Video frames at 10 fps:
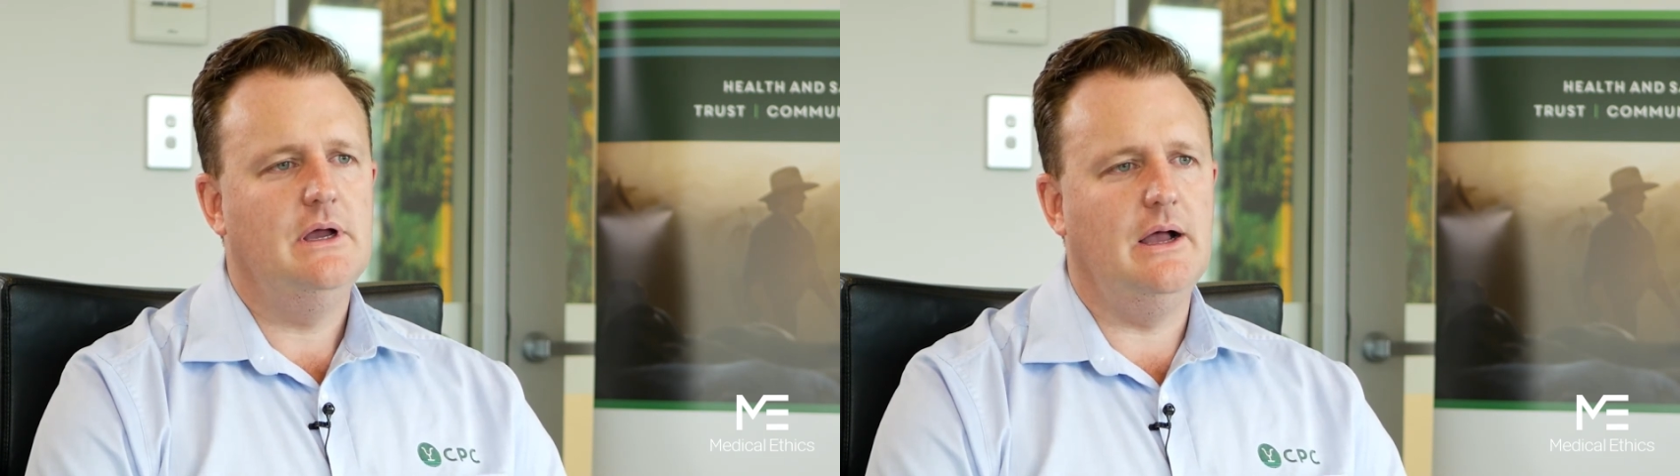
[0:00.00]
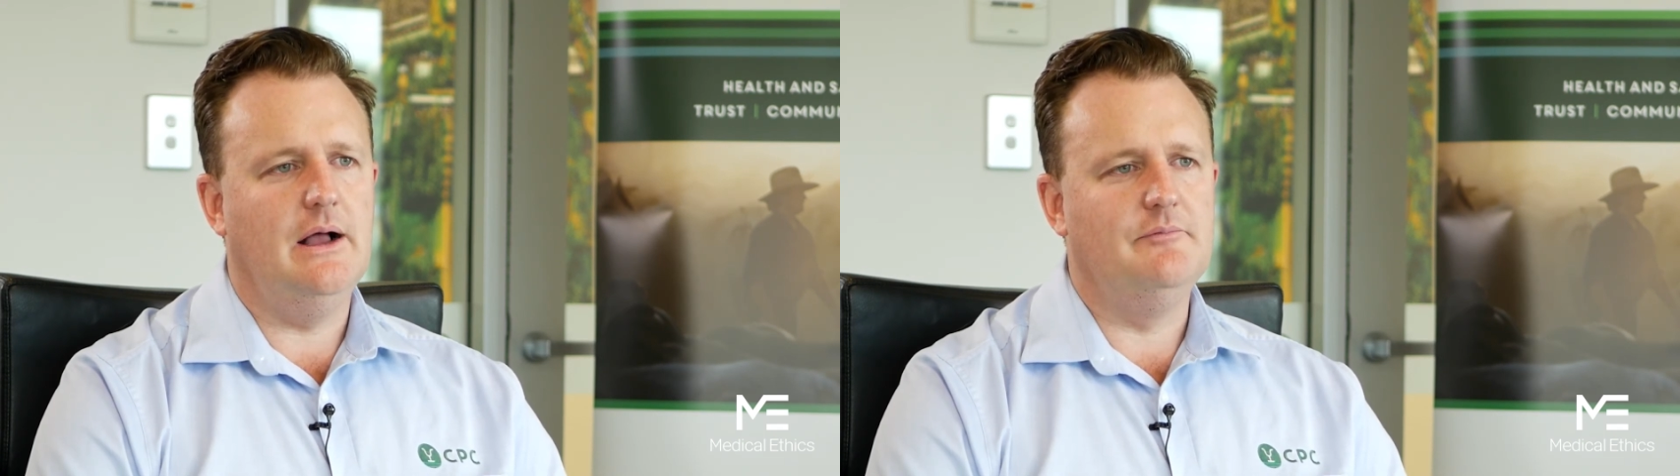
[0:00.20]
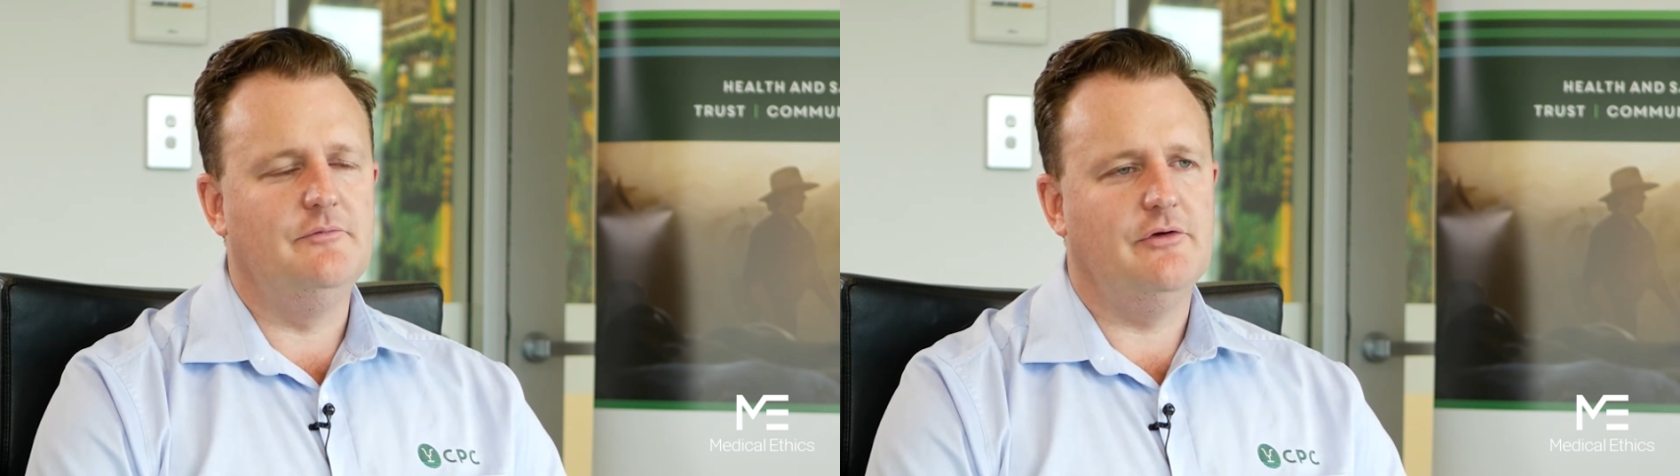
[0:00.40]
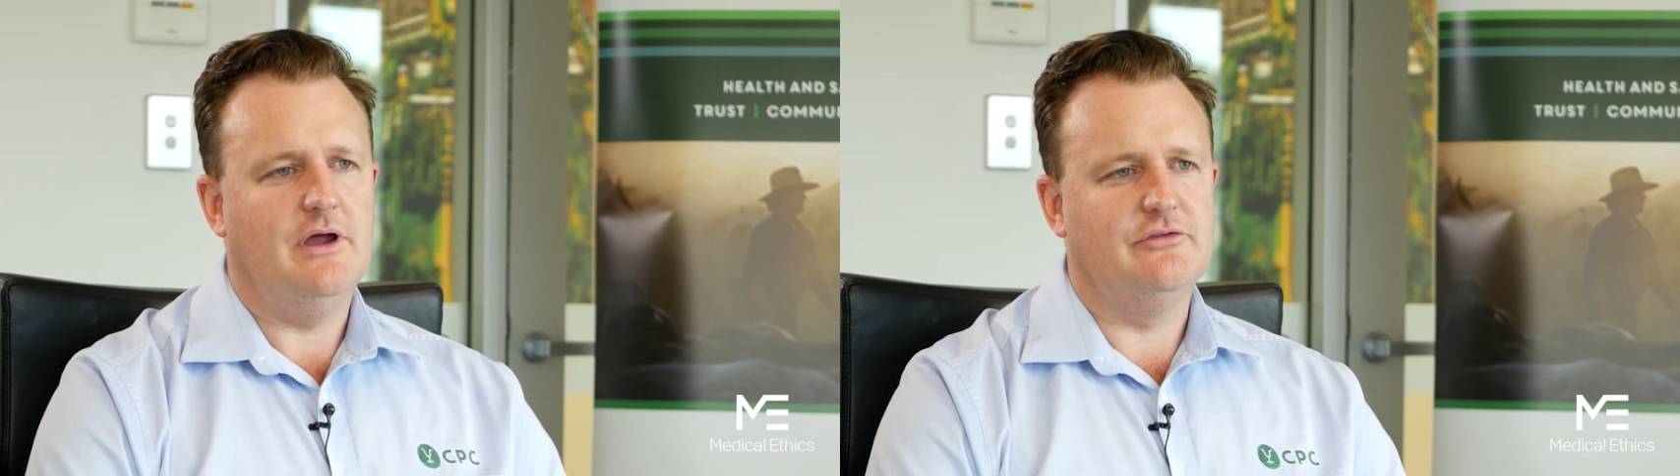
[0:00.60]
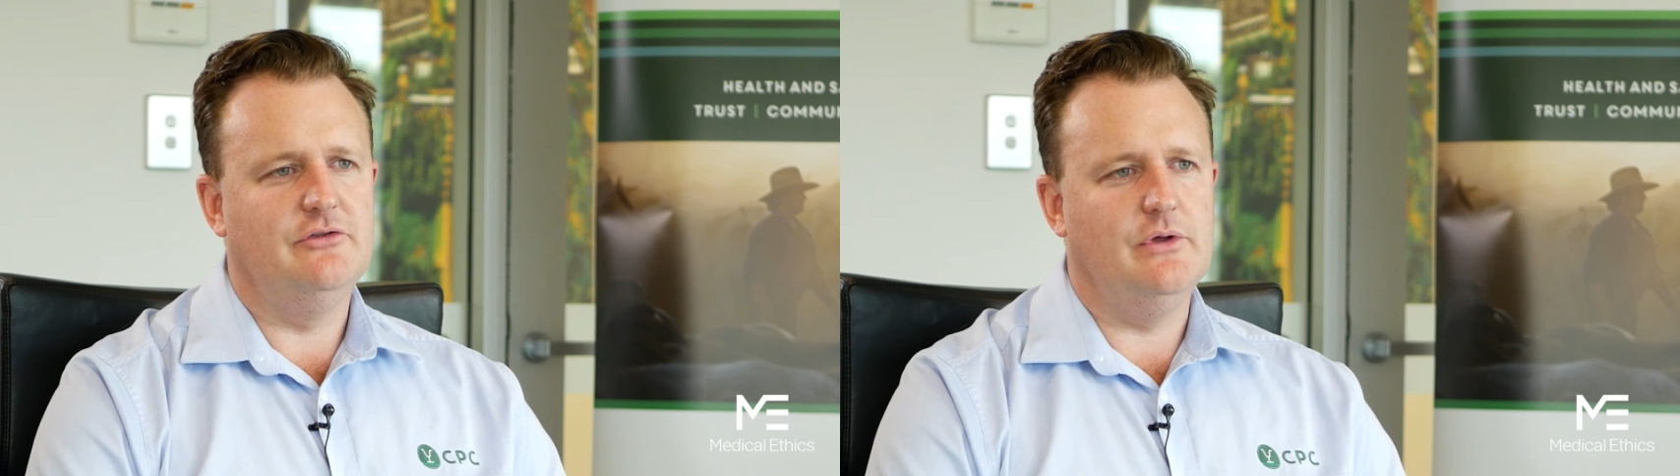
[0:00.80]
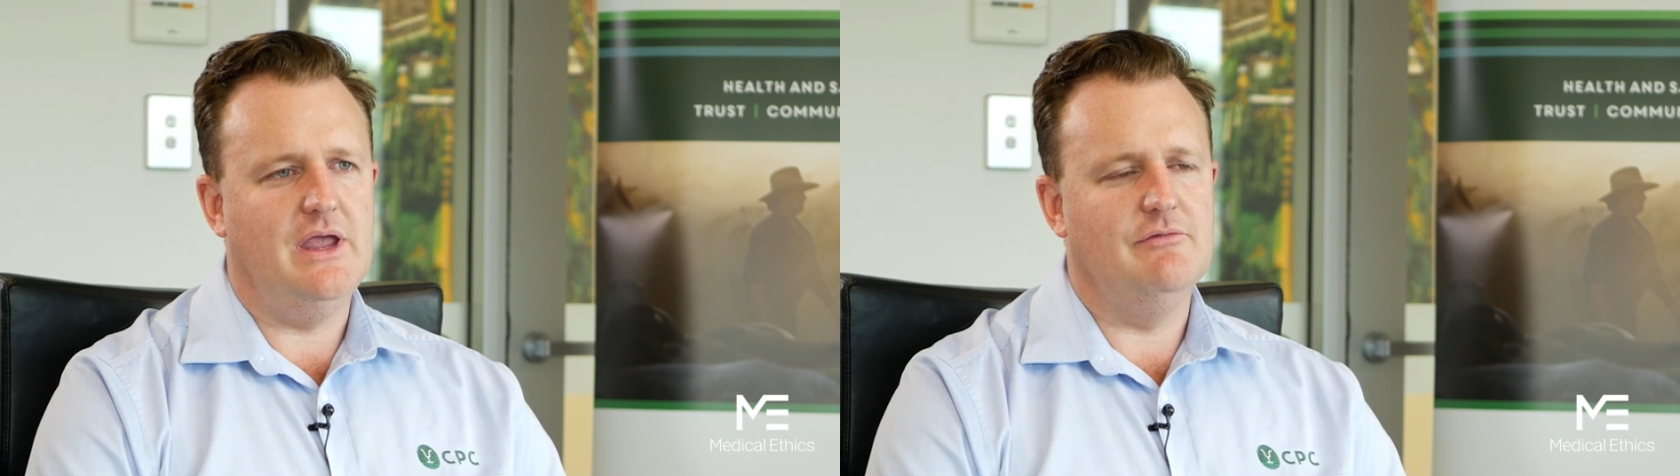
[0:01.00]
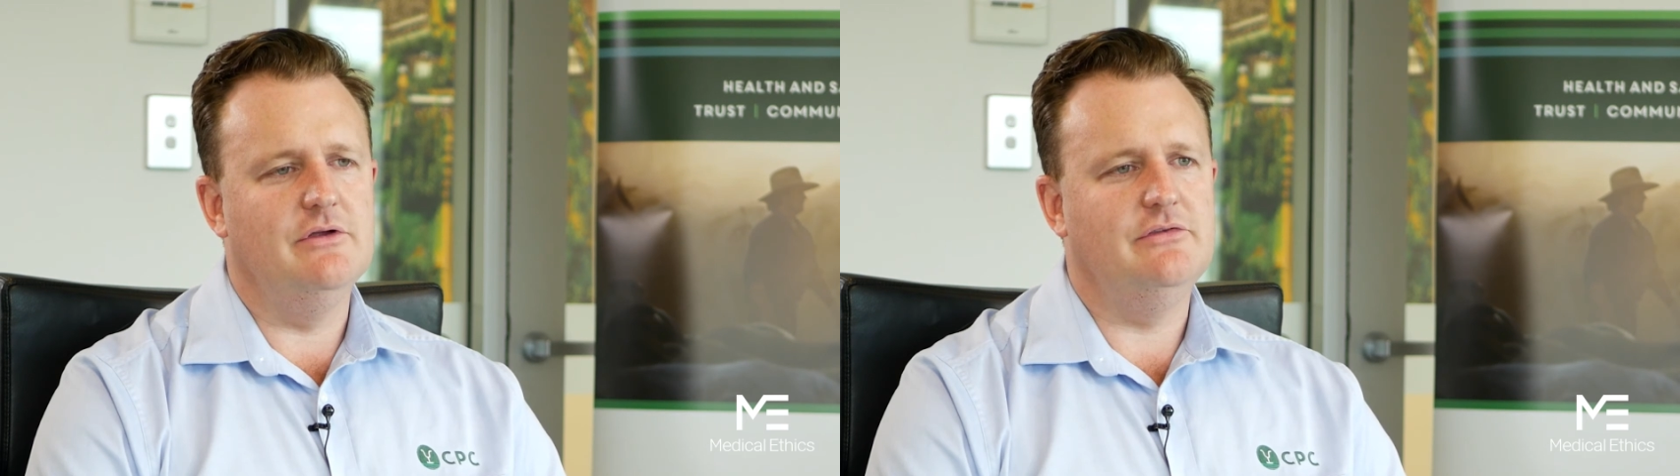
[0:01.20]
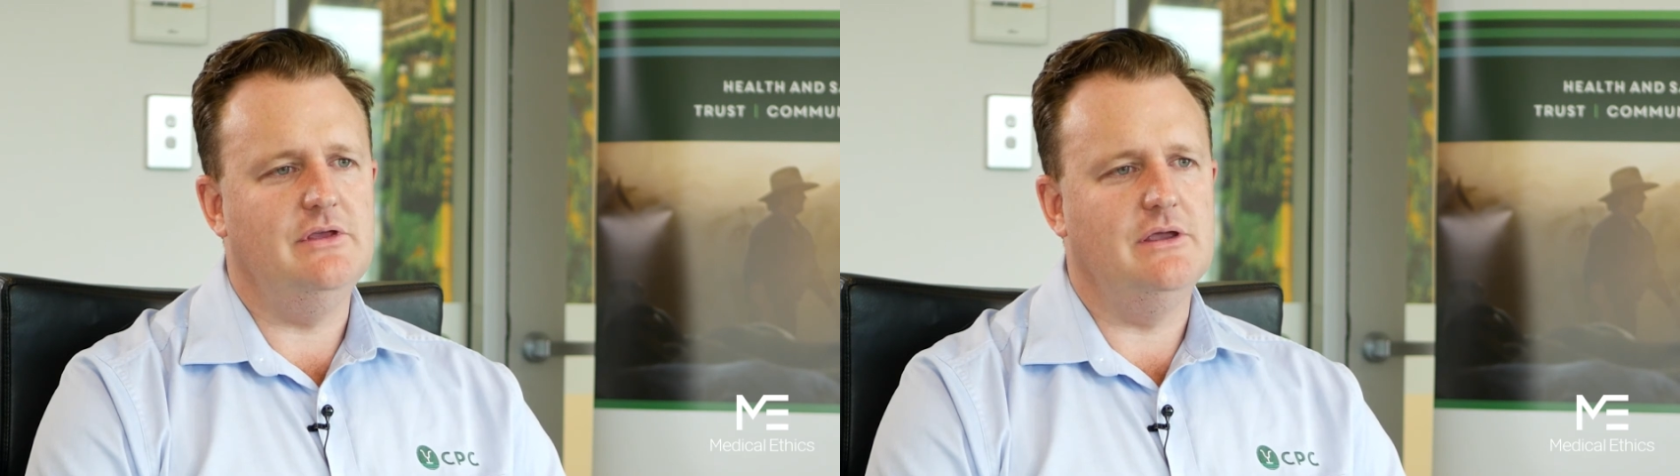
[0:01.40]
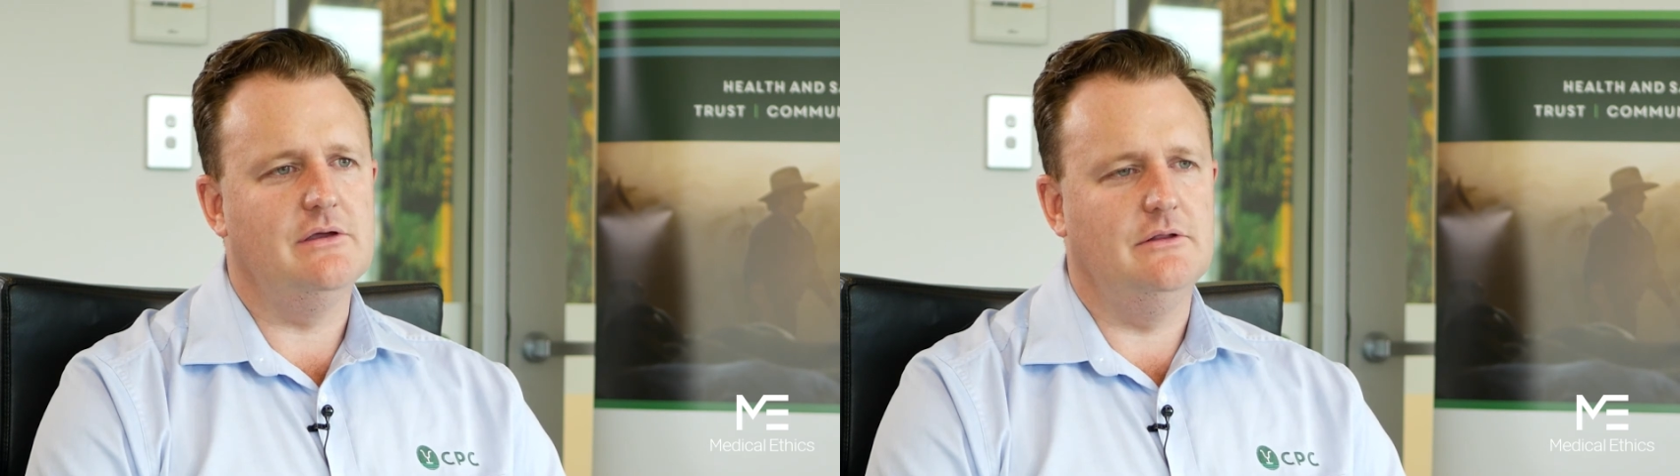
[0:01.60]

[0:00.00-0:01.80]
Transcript: Um, for us doing everything